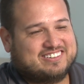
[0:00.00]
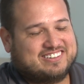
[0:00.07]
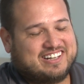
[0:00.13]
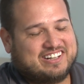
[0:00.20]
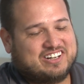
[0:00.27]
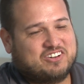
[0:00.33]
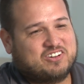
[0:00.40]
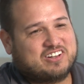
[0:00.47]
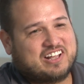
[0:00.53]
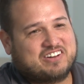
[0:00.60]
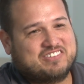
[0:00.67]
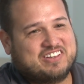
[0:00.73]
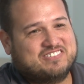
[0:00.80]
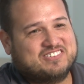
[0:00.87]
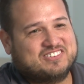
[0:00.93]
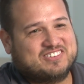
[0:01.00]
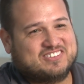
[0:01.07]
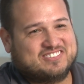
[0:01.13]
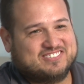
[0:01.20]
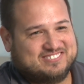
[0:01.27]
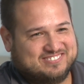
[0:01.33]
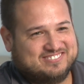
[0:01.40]
I know a lot of
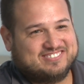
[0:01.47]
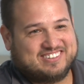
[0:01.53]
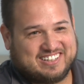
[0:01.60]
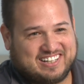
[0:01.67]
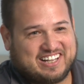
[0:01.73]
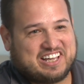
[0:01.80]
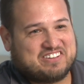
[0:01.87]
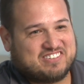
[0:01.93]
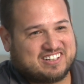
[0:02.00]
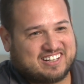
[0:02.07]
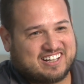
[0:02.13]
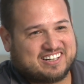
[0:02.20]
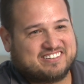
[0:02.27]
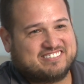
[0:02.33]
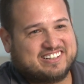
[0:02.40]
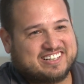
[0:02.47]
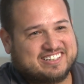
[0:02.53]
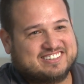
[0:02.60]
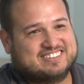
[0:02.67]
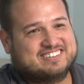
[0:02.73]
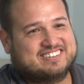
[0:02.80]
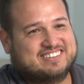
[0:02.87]
people claim a lot of
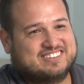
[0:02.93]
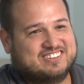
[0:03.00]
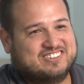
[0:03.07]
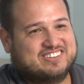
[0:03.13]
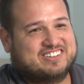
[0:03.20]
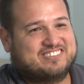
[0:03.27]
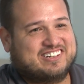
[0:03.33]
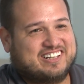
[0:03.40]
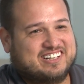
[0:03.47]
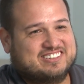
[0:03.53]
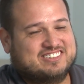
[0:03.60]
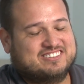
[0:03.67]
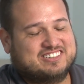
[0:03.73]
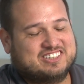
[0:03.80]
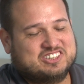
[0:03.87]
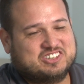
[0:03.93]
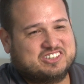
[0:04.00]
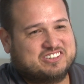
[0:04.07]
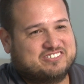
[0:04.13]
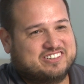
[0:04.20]
things uh, who they're related to in history.